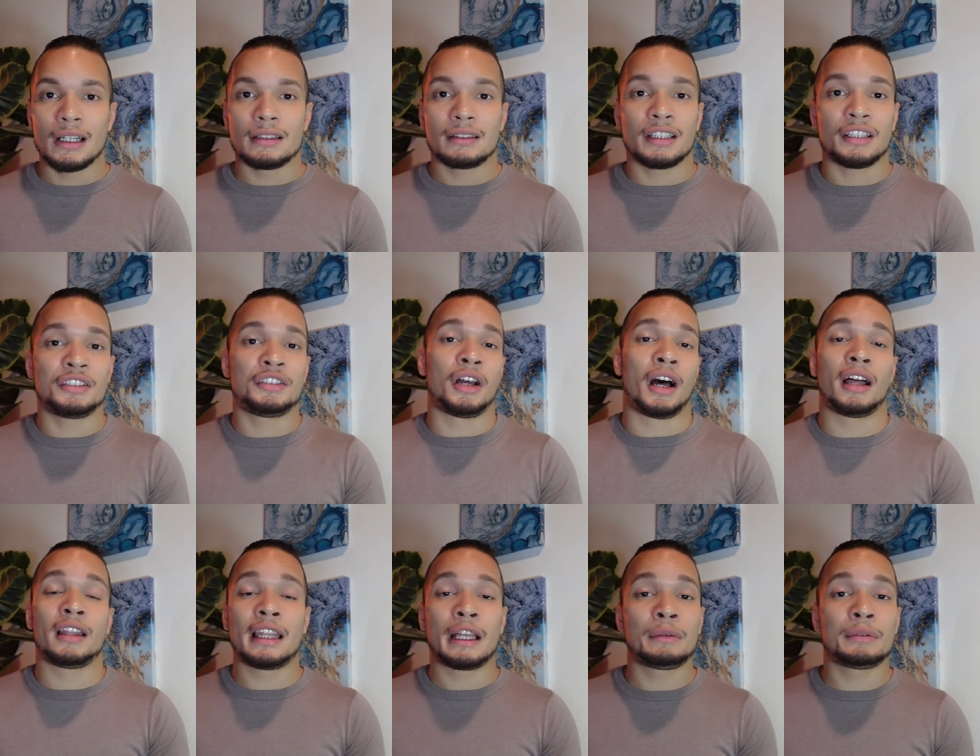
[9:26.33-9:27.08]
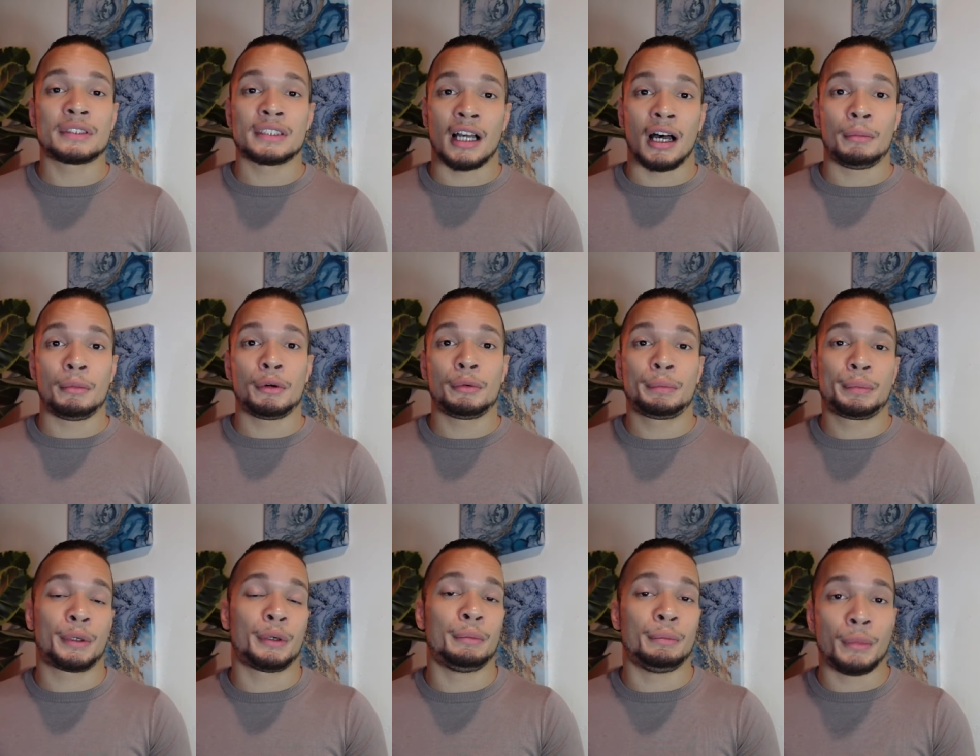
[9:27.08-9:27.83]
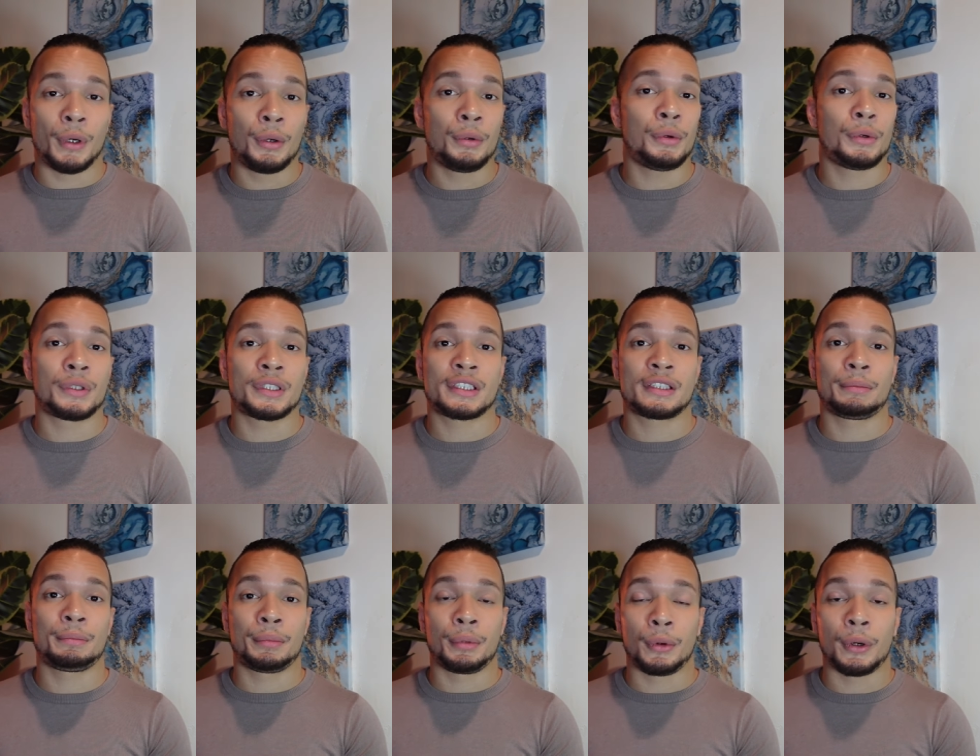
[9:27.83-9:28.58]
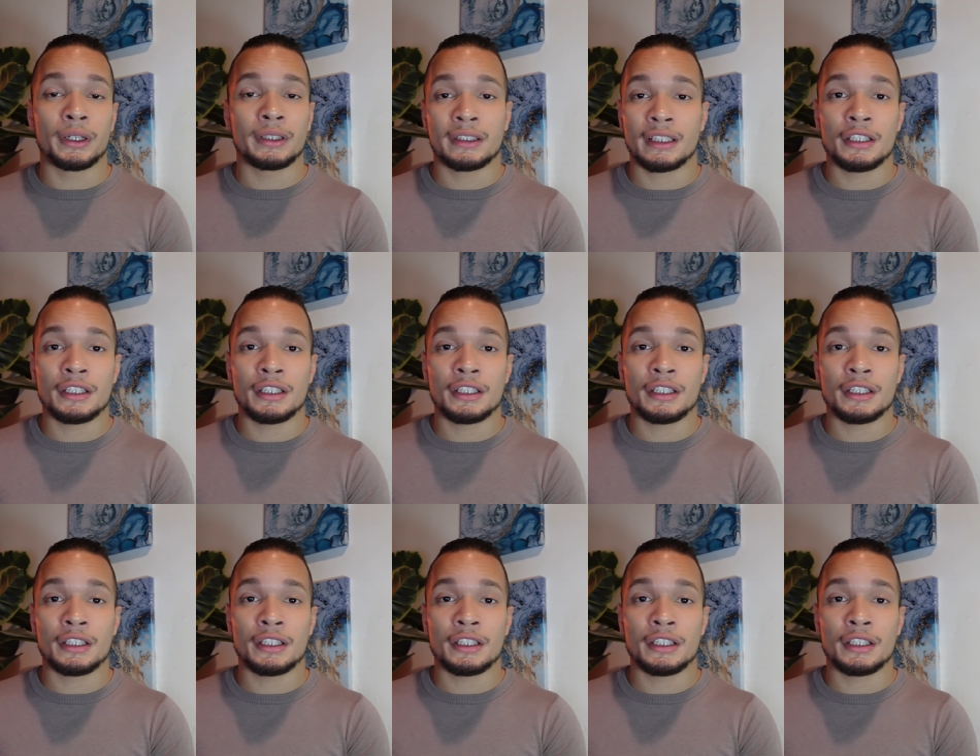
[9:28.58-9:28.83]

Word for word: Did John Leguizamo promote or support